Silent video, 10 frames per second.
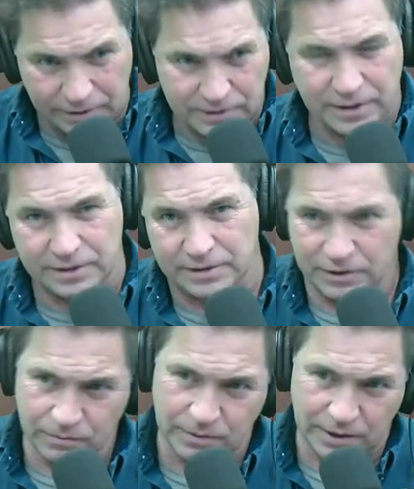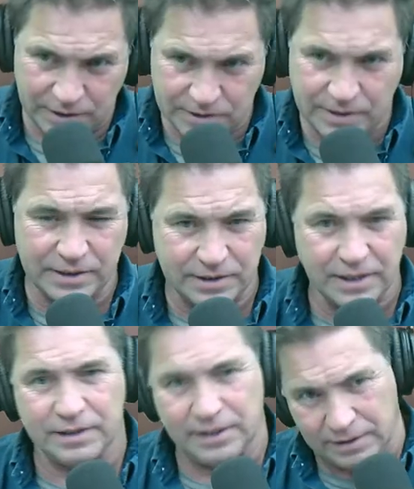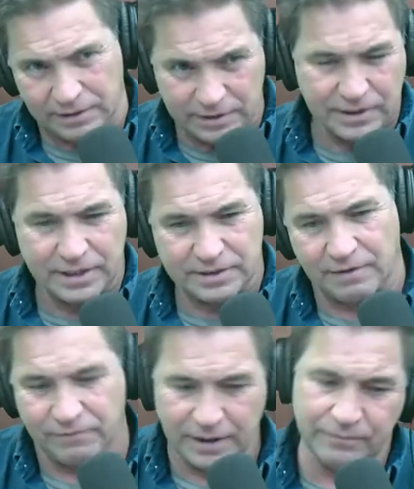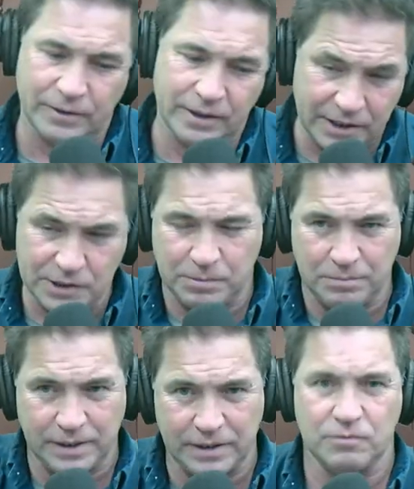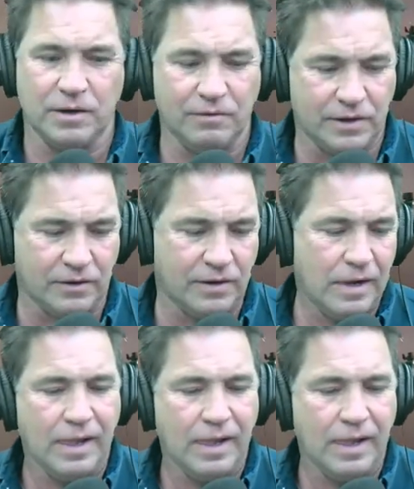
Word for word: these guys got 20, these guys got 10, these guys got 5 grand, these people got 1200.